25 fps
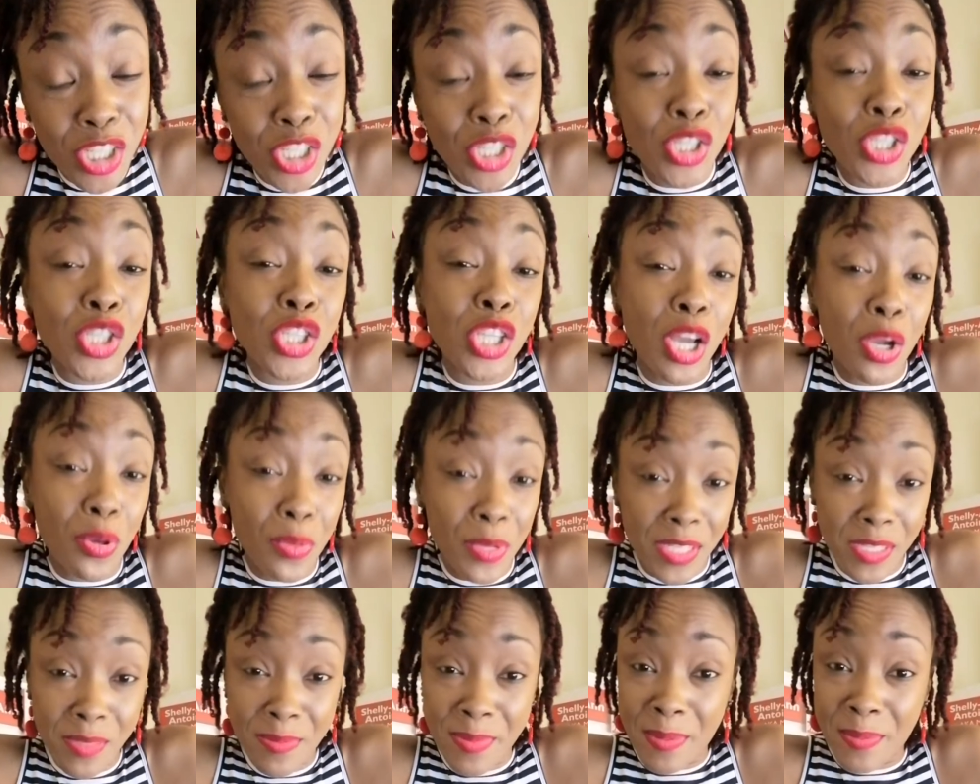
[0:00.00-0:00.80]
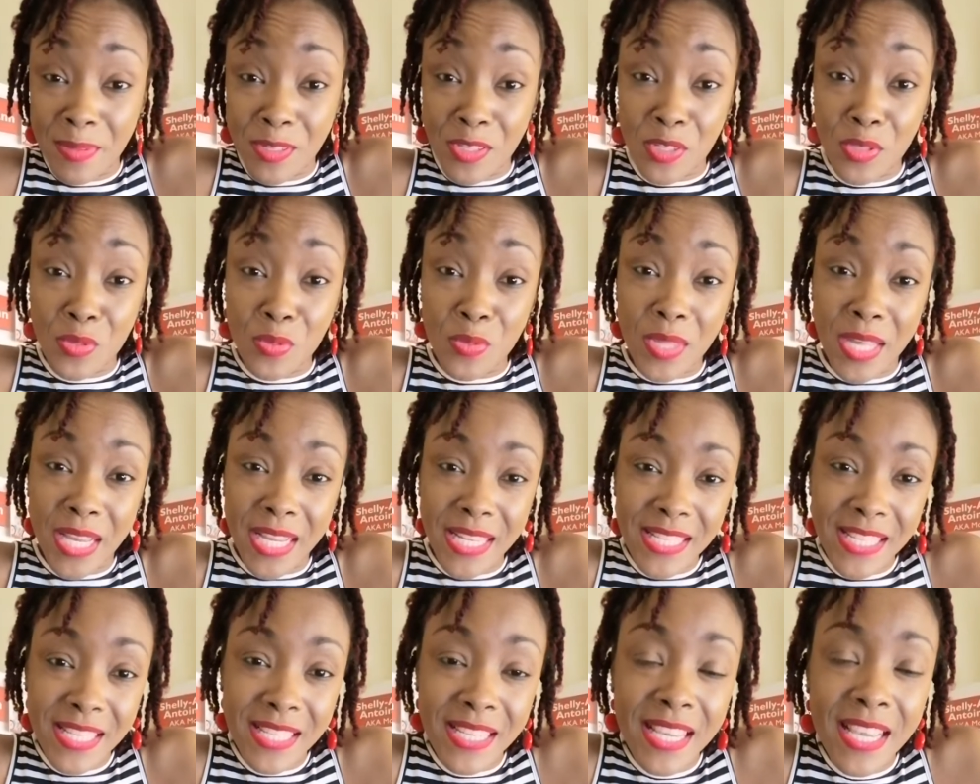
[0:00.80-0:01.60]
You're just not going to be able to do
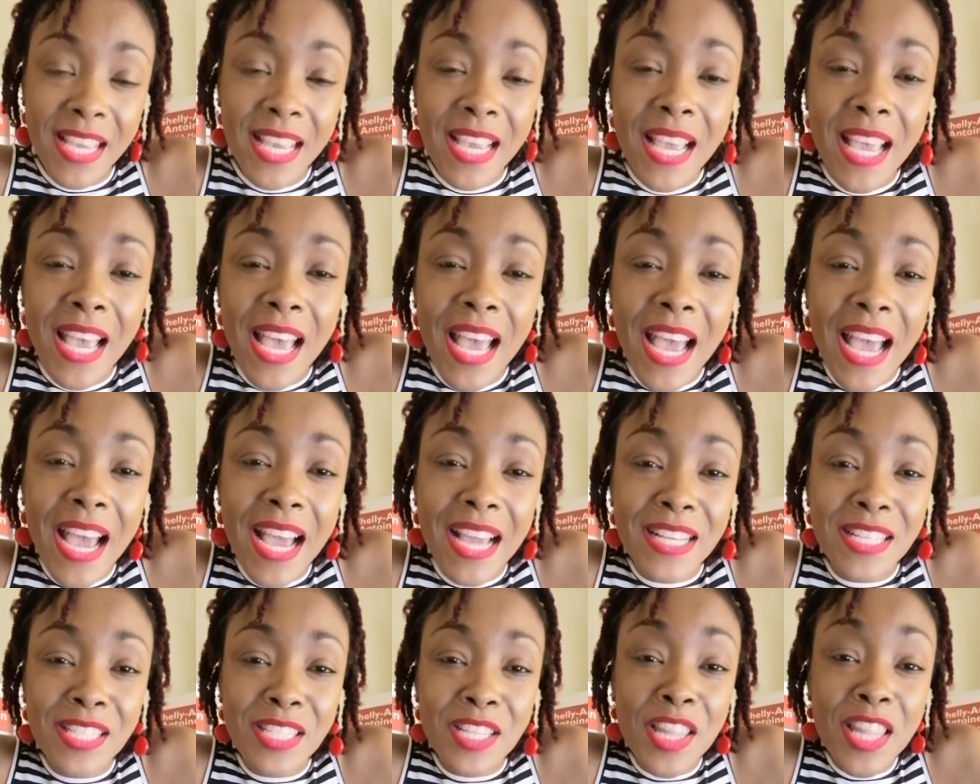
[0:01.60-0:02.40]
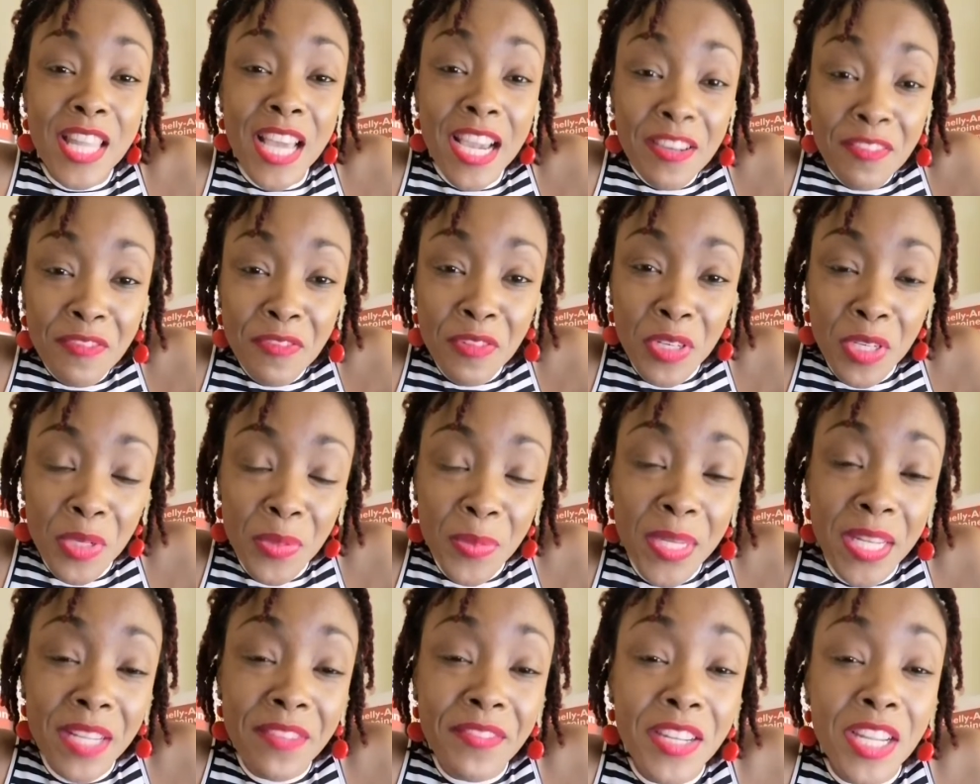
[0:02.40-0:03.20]
that. And
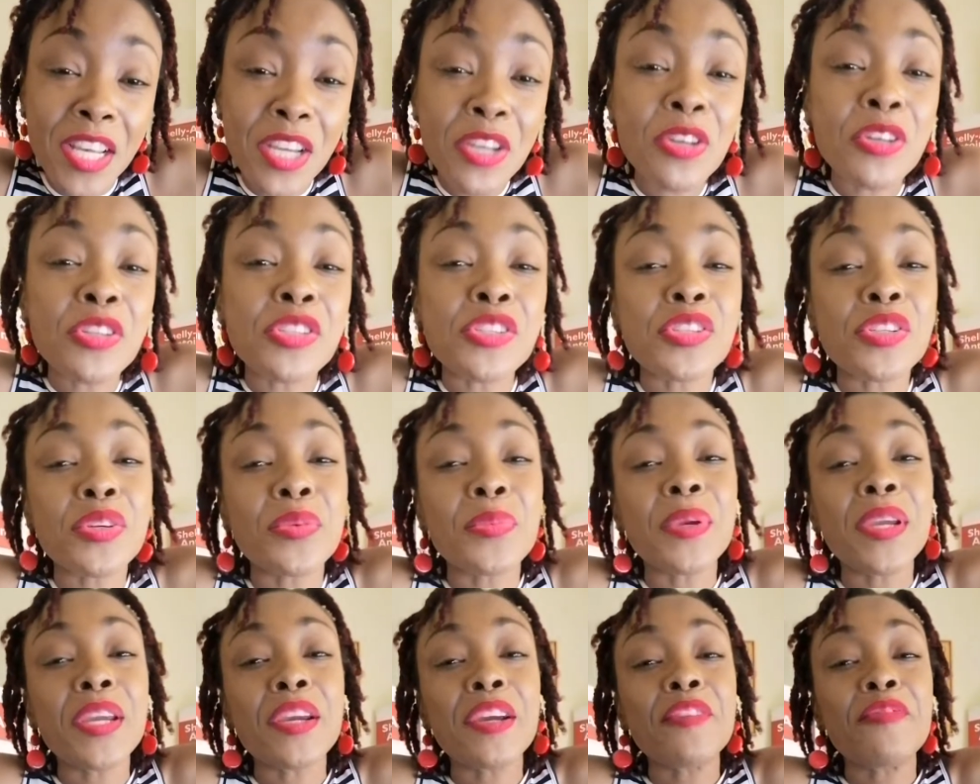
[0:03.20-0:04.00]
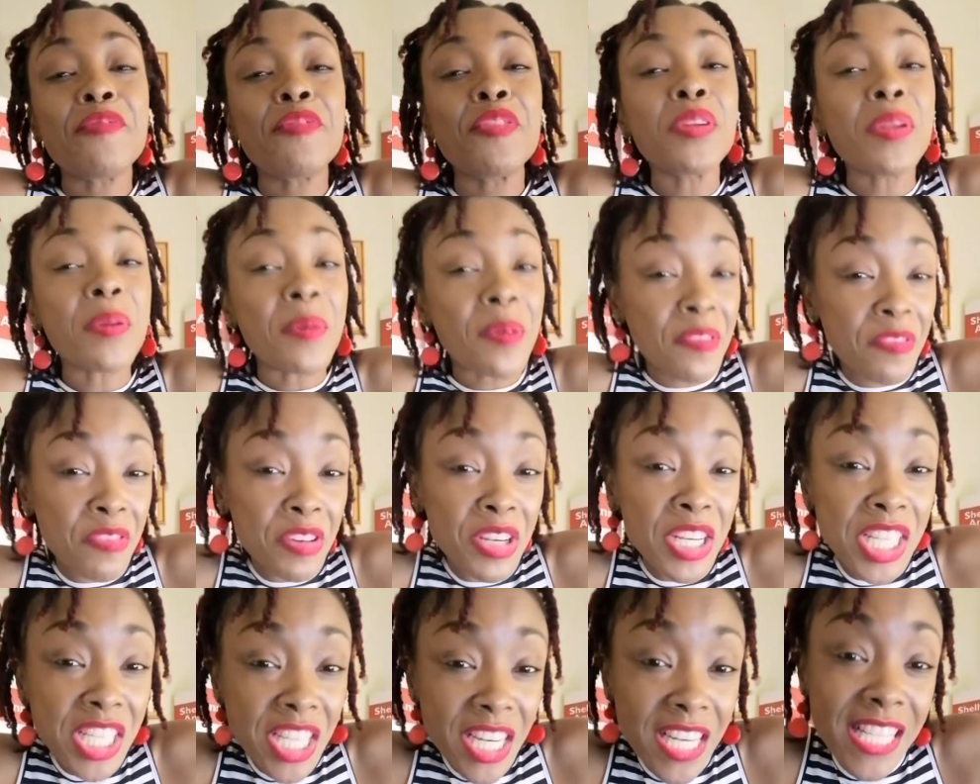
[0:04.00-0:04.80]
thankfully, we live in a country where freedom
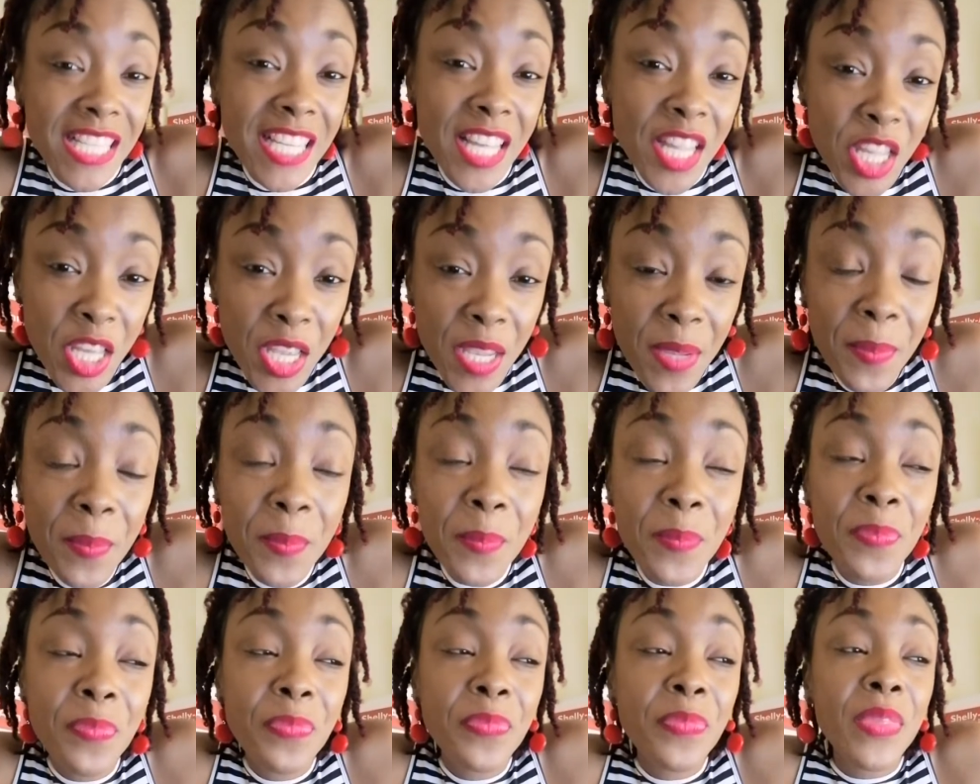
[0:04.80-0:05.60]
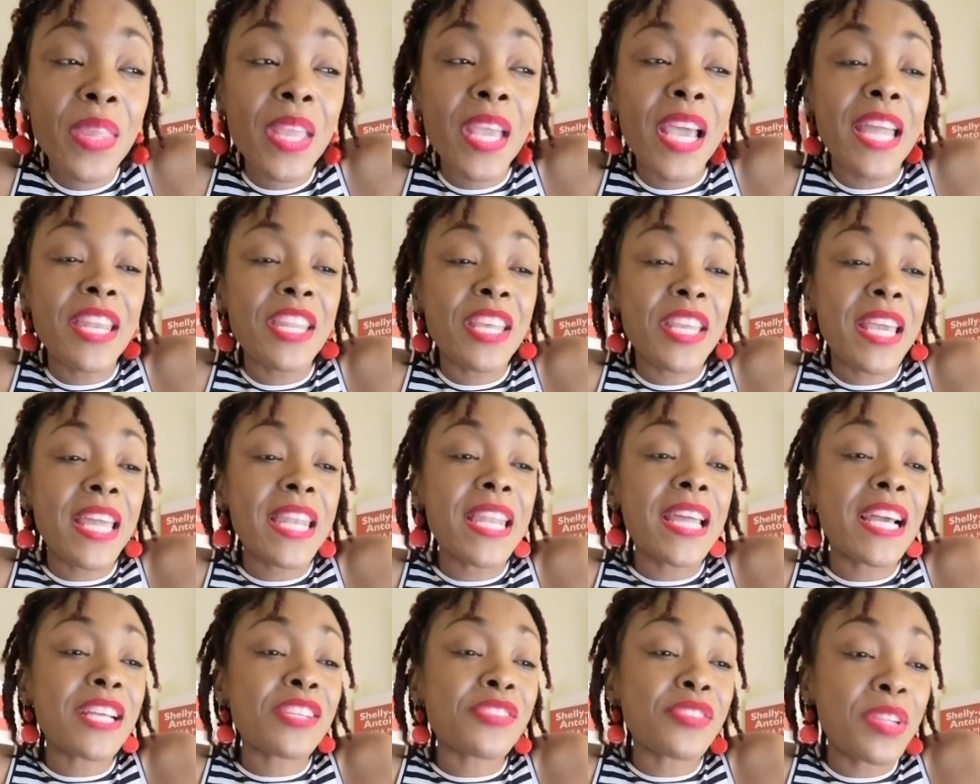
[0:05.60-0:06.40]
of religion is a thing, and you
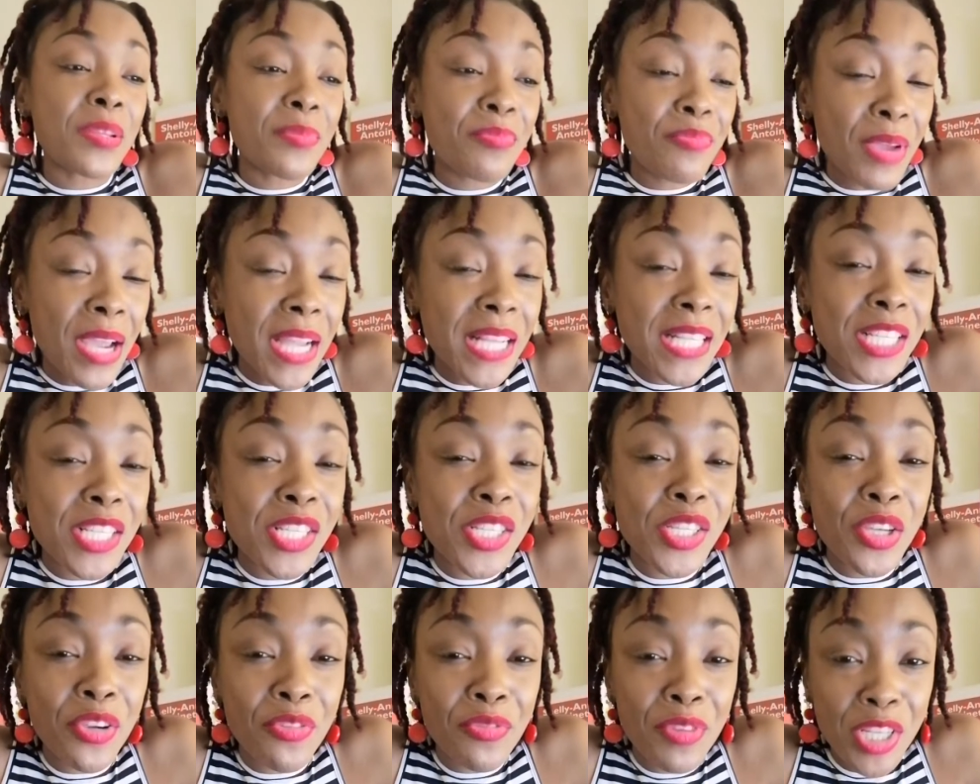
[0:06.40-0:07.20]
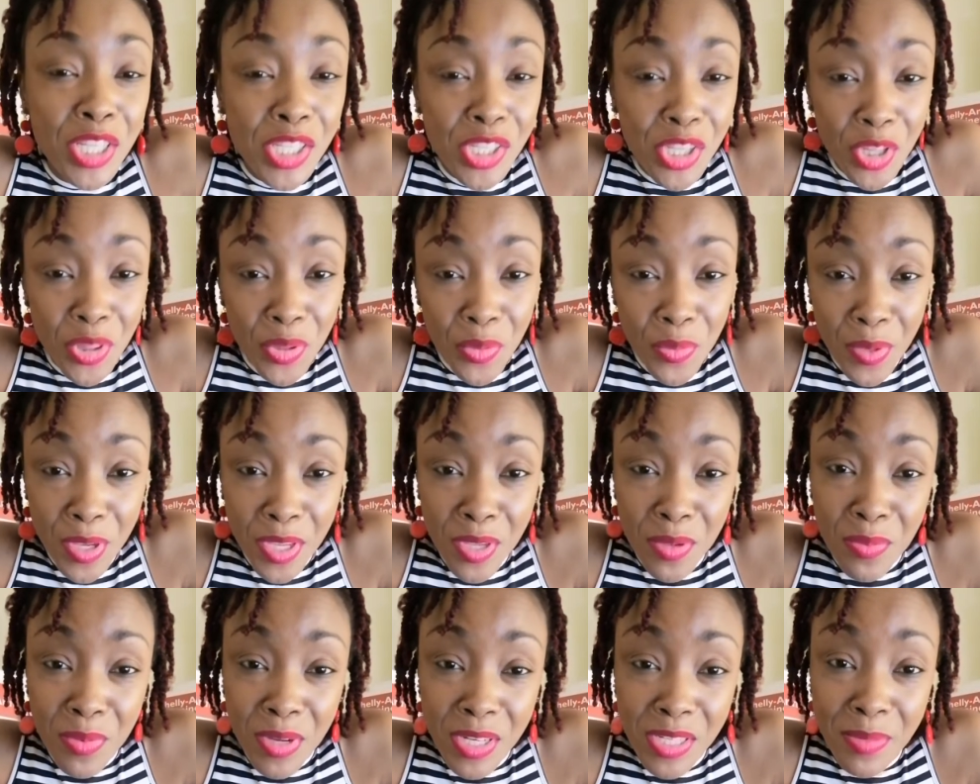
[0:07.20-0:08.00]
can actually practice your religion the
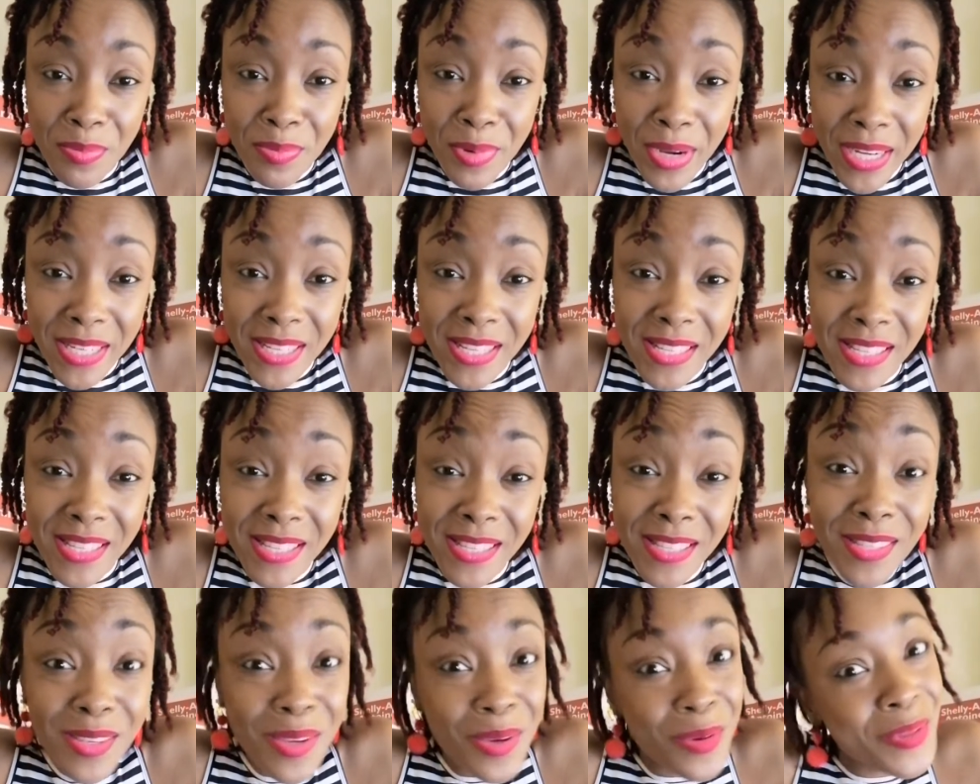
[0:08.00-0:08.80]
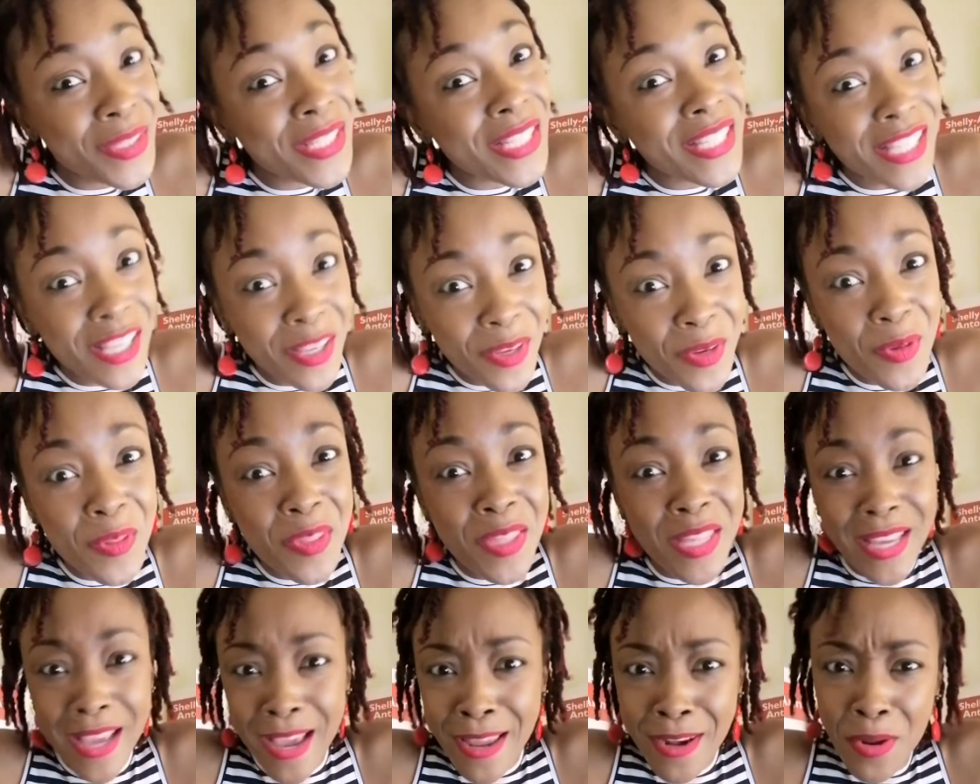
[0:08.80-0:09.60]
way you want to practice it. So it's a
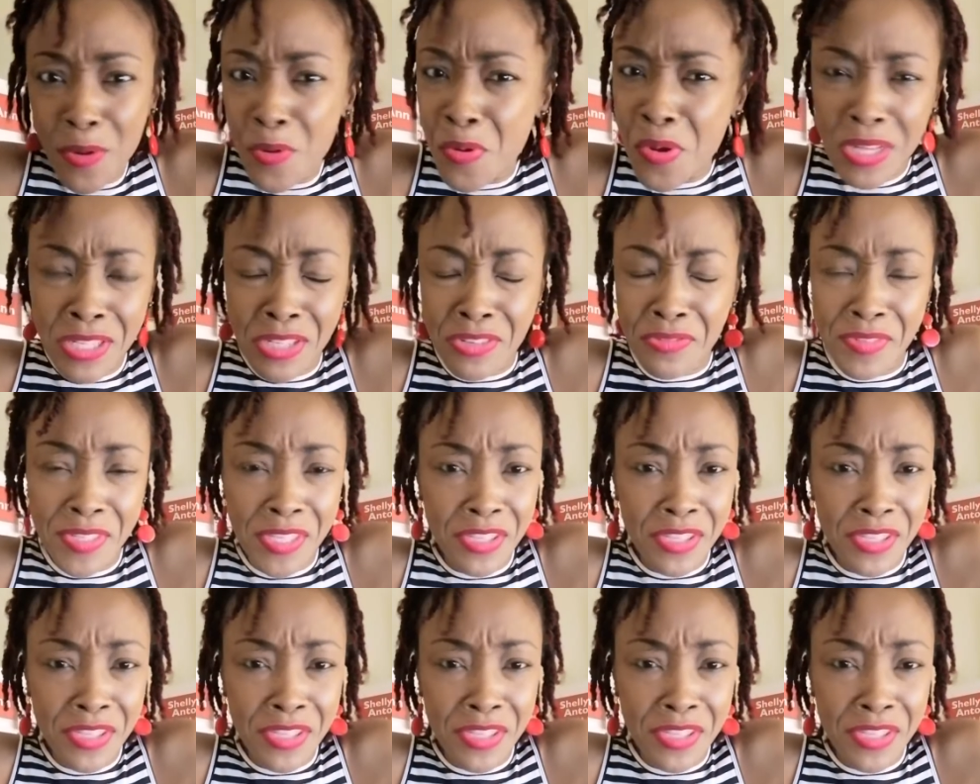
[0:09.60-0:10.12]
good thing. I don't want